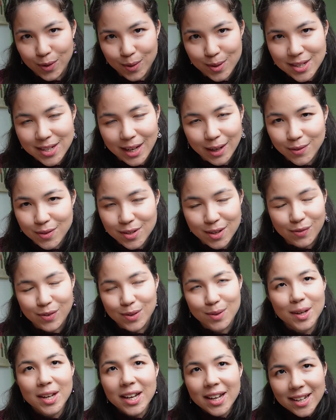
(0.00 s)
yourselves if
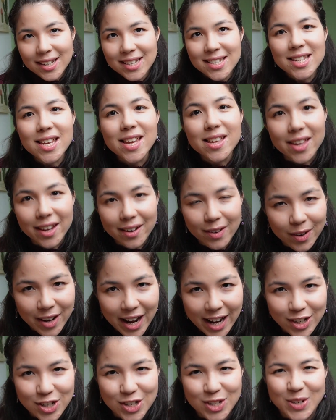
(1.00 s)
you see the
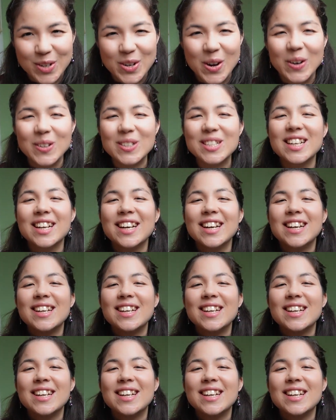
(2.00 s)
connection or not.